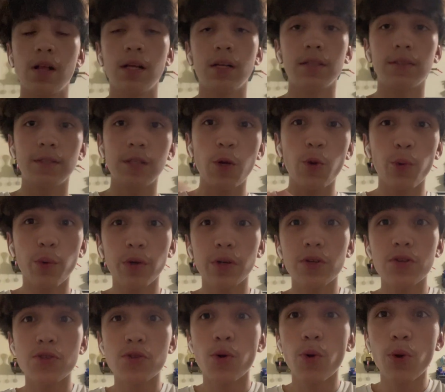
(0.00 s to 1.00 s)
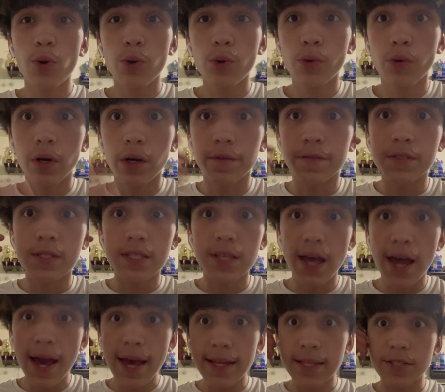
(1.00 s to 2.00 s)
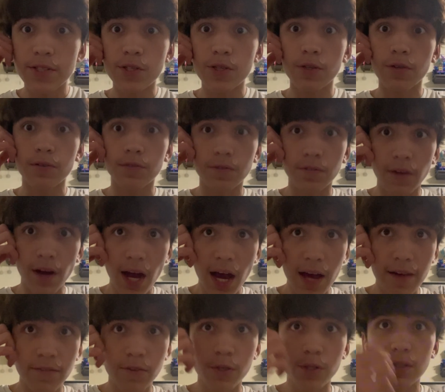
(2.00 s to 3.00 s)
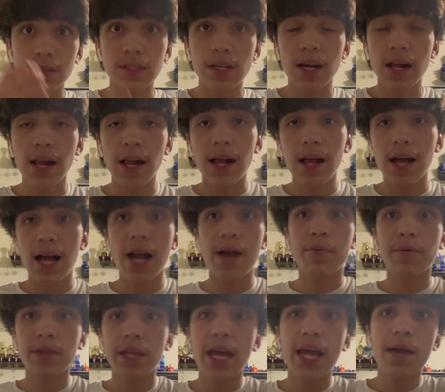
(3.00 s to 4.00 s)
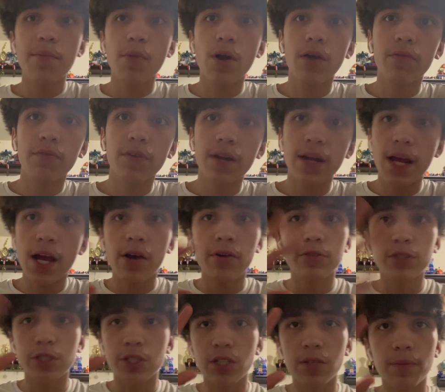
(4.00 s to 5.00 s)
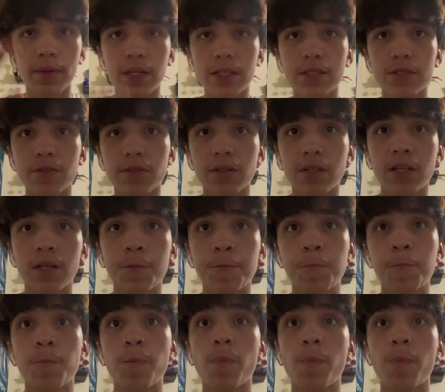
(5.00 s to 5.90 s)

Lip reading: There were a total of 10 survivors. I'm going to name them off right now and share them on the screen.